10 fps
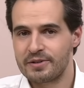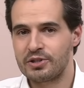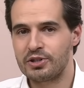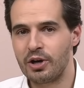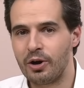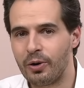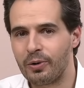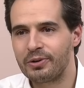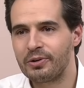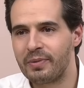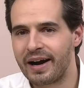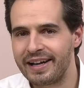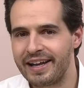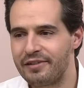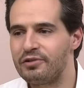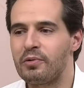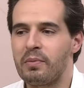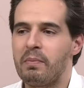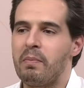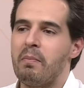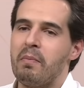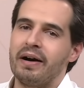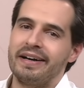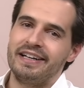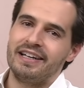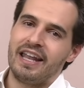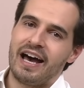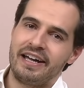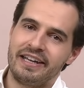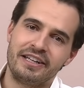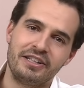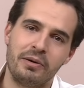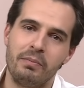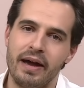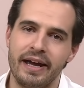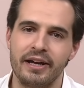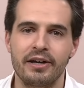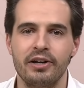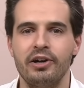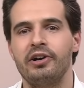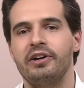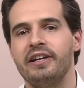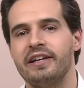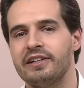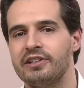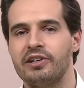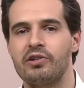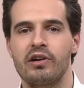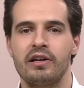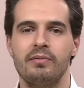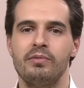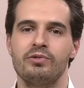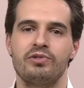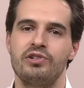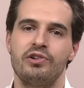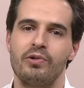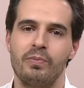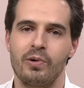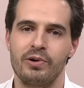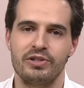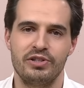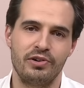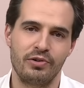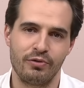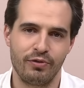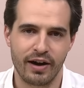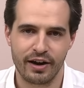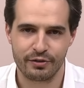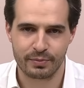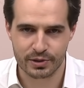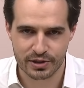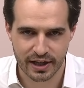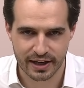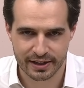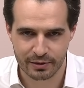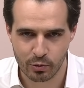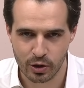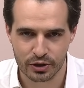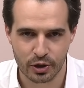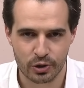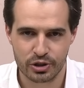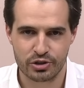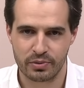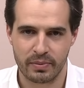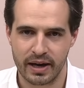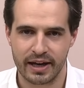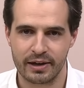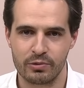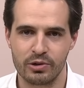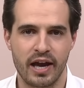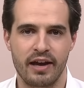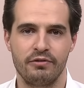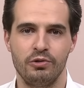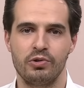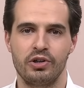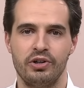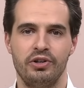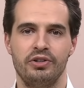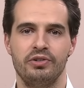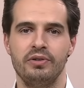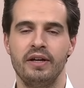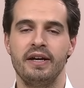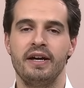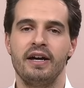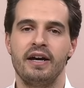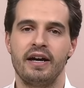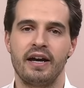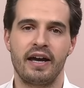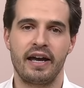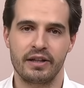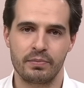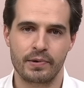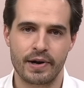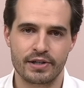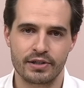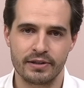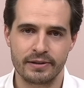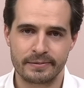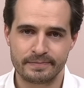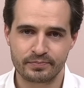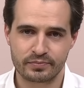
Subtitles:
So you might have your money lying in the bank earning an incredible 0.05%, what Deutsche Bank would have you earn at present,